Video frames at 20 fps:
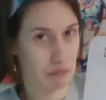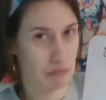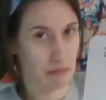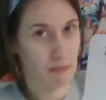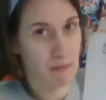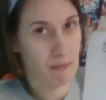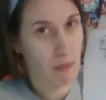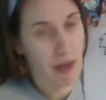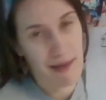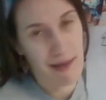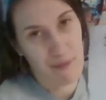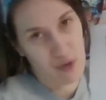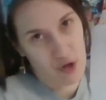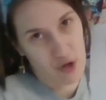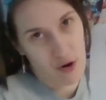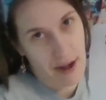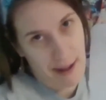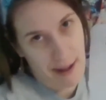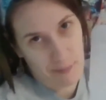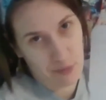Maybe your
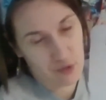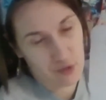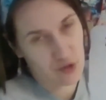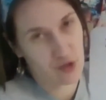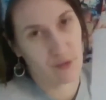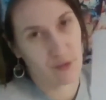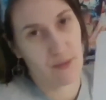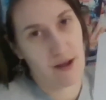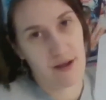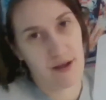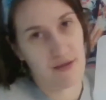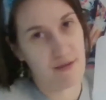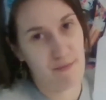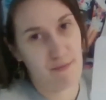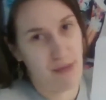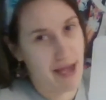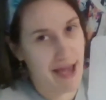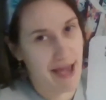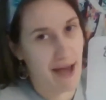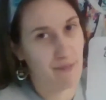apples look better than
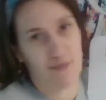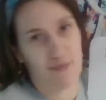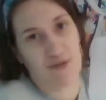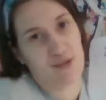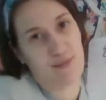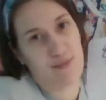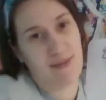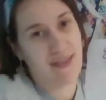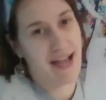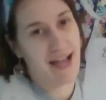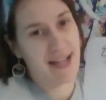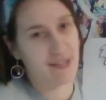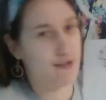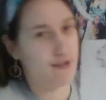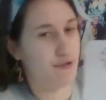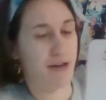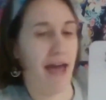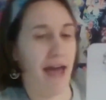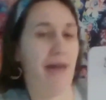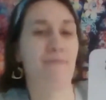my apples, but that's
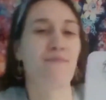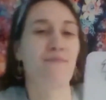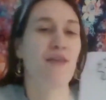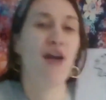okay.